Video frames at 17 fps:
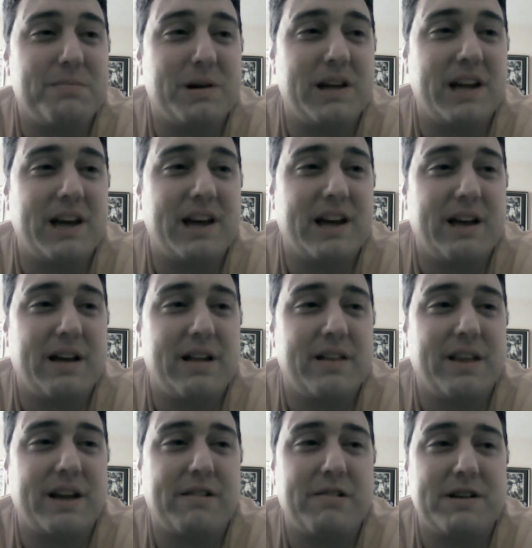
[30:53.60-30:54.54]
But yeah,
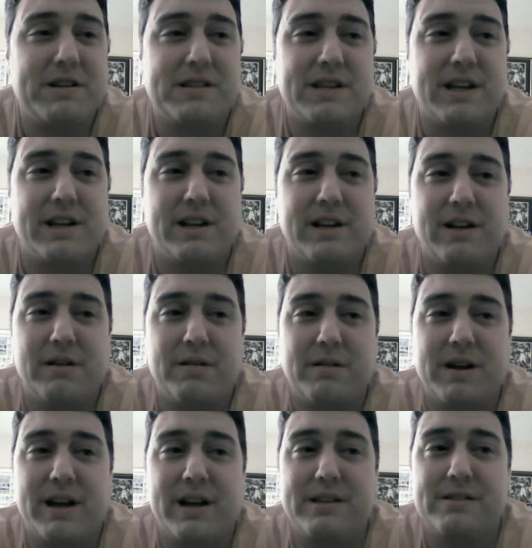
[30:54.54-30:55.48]
like Chris said,
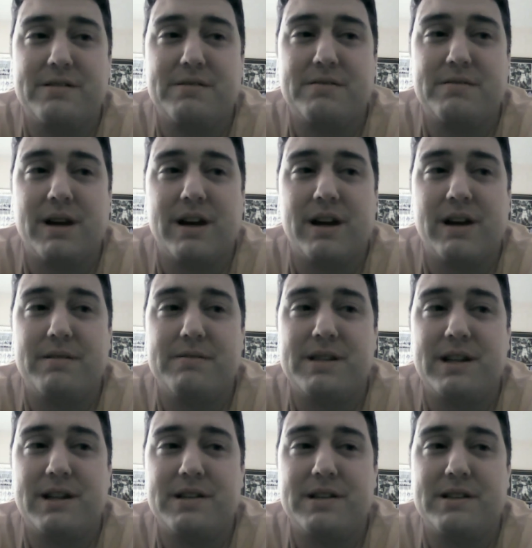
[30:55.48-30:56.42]
guys,
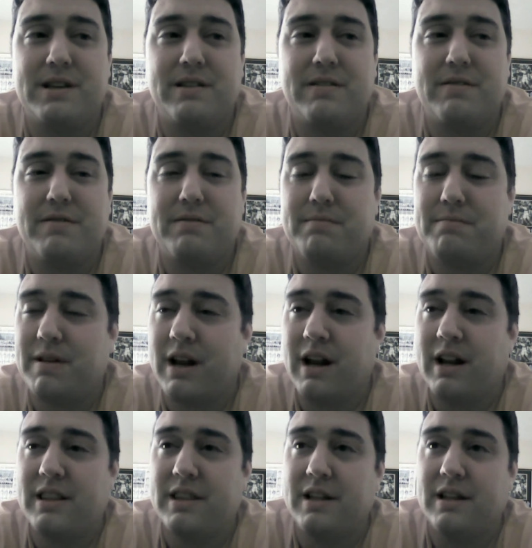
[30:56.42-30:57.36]
send us in
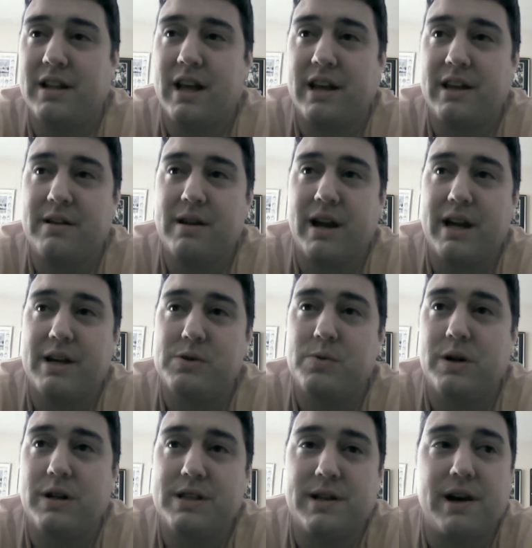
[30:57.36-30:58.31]
anything that you
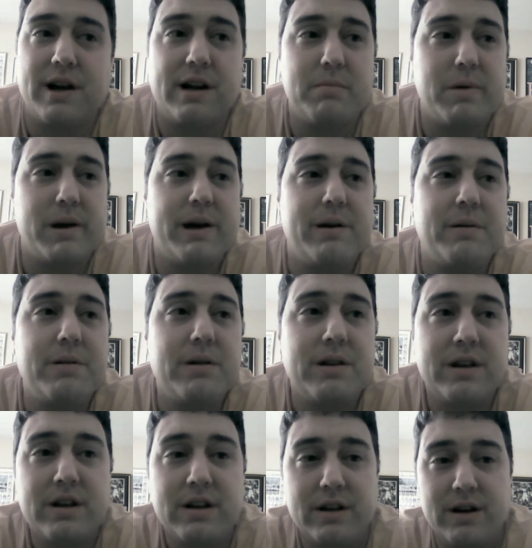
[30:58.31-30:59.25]
guys want to talk about
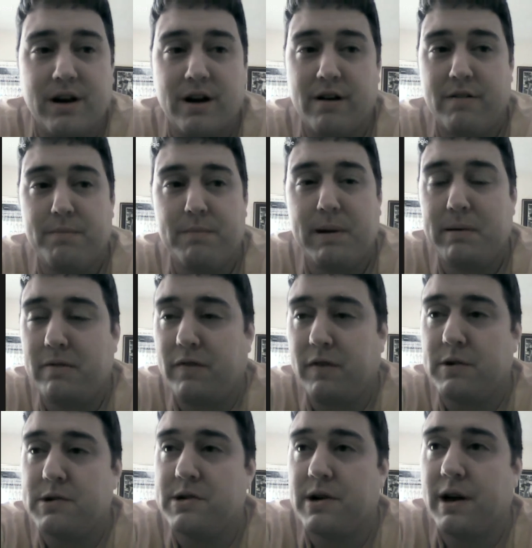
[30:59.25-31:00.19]
on maybe
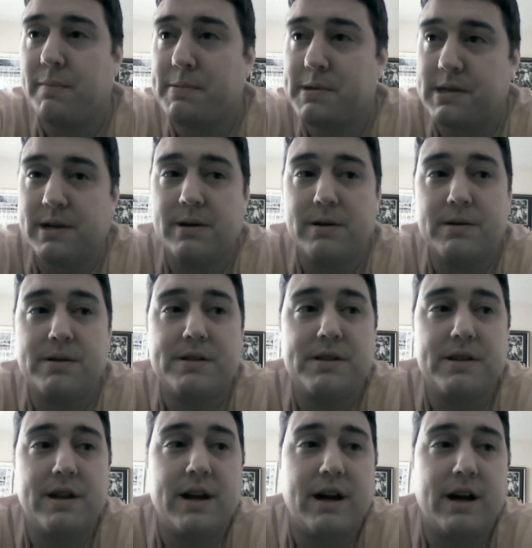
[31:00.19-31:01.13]
future
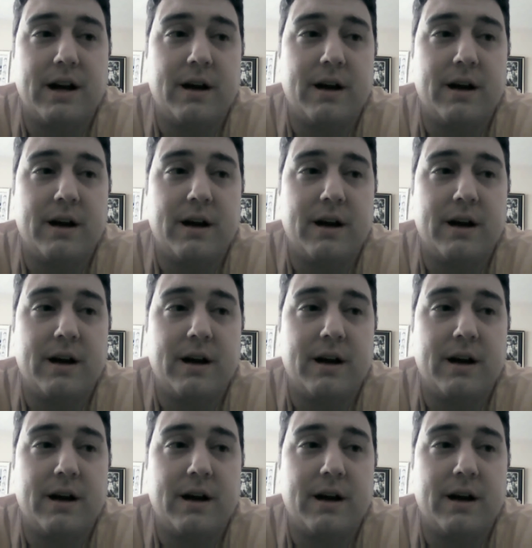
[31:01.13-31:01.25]
episodes.